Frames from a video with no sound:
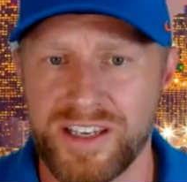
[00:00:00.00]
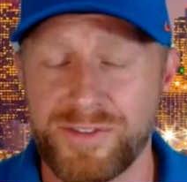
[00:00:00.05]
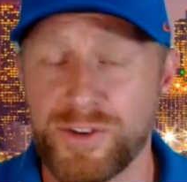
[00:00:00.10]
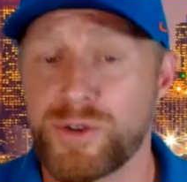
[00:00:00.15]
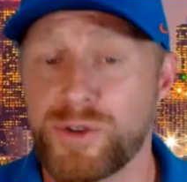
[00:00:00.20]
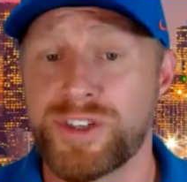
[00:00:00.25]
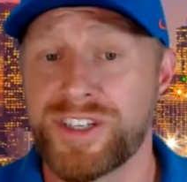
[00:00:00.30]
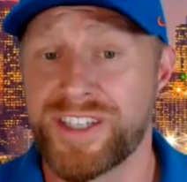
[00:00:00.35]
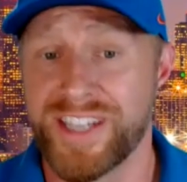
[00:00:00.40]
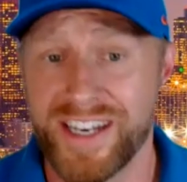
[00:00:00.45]
If
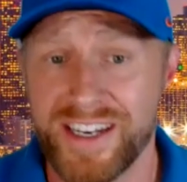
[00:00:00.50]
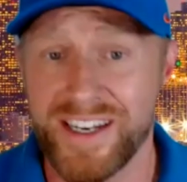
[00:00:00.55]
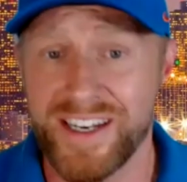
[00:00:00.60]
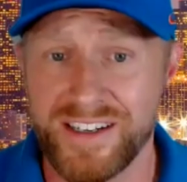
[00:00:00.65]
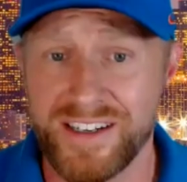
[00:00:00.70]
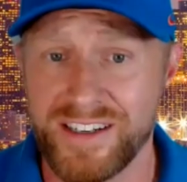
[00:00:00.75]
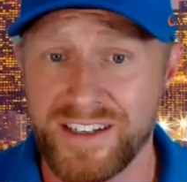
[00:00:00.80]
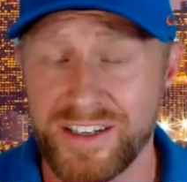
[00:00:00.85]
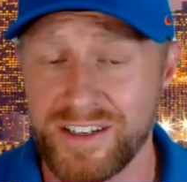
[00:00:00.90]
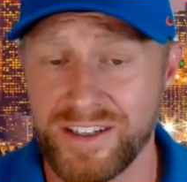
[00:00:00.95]
you
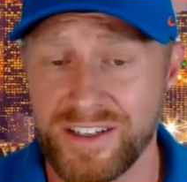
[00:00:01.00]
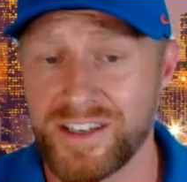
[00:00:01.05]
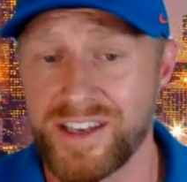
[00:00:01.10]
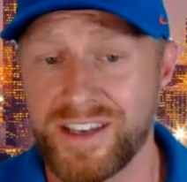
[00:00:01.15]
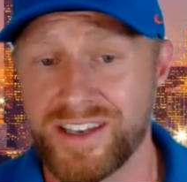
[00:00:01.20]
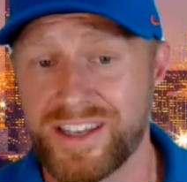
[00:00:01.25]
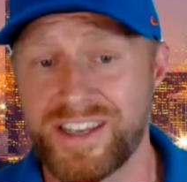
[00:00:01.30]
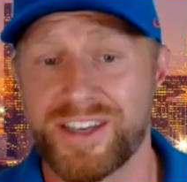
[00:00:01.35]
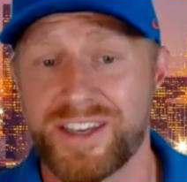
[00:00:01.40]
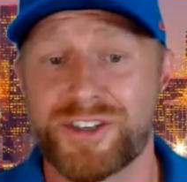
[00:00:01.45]
didn't,
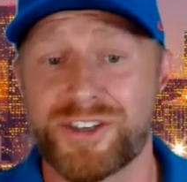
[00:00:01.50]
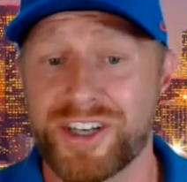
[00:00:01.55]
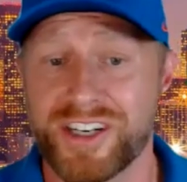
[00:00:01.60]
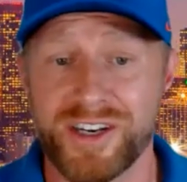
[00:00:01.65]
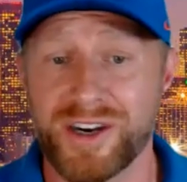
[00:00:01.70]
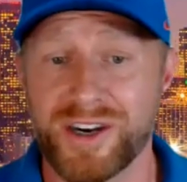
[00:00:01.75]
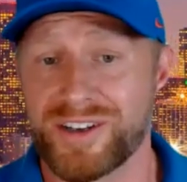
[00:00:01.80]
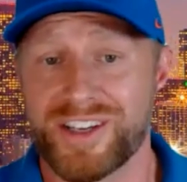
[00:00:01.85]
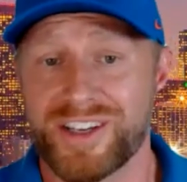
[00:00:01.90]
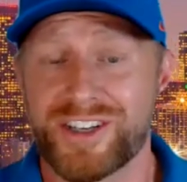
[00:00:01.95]
you should
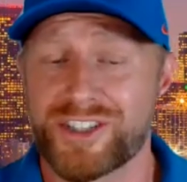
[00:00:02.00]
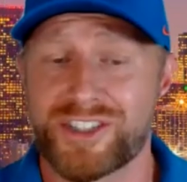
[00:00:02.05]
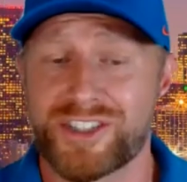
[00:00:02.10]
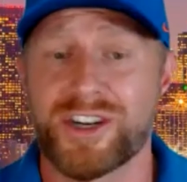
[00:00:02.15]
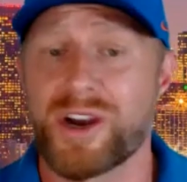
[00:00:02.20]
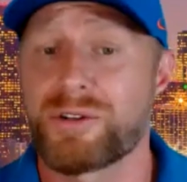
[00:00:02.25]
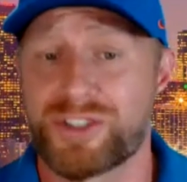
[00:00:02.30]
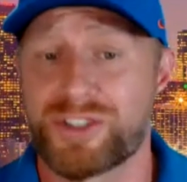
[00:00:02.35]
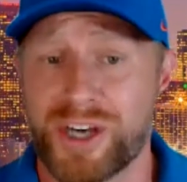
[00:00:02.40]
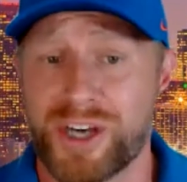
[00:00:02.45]

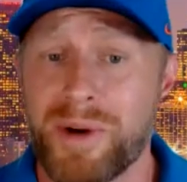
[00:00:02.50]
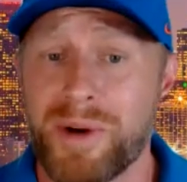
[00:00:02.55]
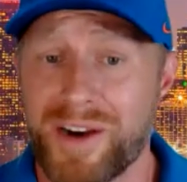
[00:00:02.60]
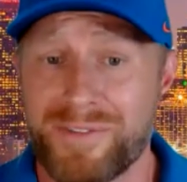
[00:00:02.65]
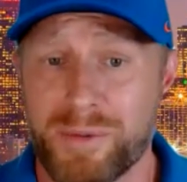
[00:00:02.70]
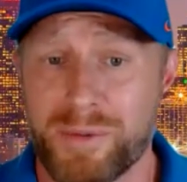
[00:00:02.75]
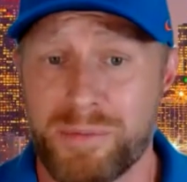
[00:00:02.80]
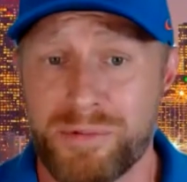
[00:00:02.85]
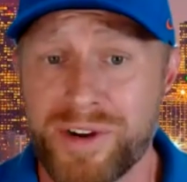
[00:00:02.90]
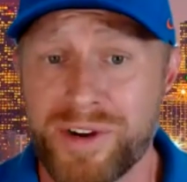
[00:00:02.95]
go jump off
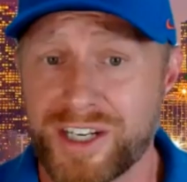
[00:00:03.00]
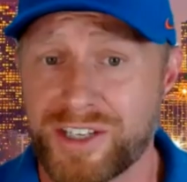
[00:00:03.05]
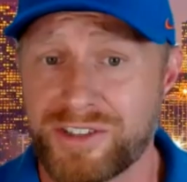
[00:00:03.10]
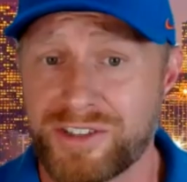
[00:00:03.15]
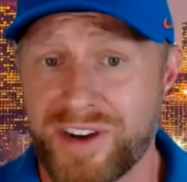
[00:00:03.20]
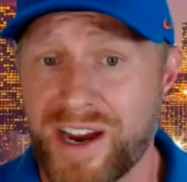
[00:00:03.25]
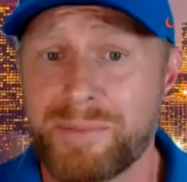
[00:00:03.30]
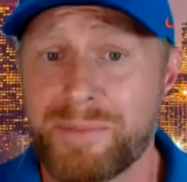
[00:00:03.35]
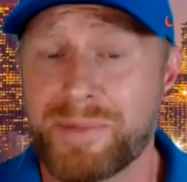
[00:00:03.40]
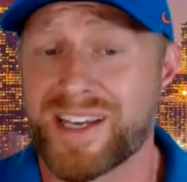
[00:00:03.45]
a bridge, right?